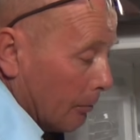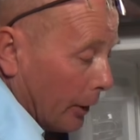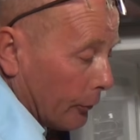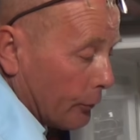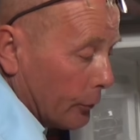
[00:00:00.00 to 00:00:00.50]

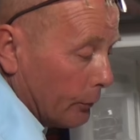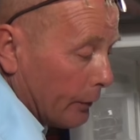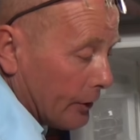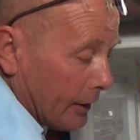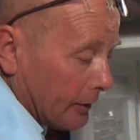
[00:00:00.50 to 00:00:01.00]
but through
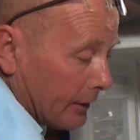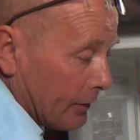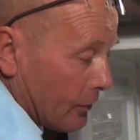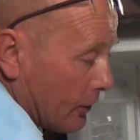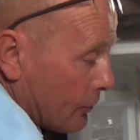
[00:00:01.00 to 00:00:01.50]
the
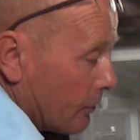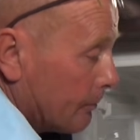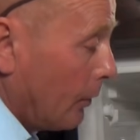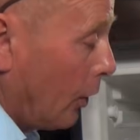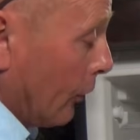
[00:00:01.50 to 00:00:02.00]
ducting
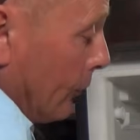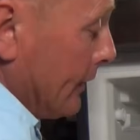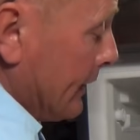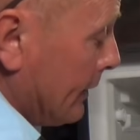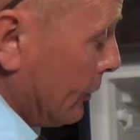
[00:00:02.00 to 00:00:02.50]
system on
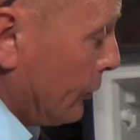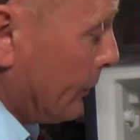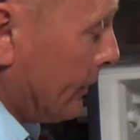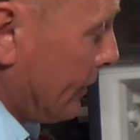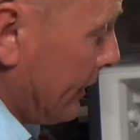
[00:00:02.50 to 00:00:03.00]
the unit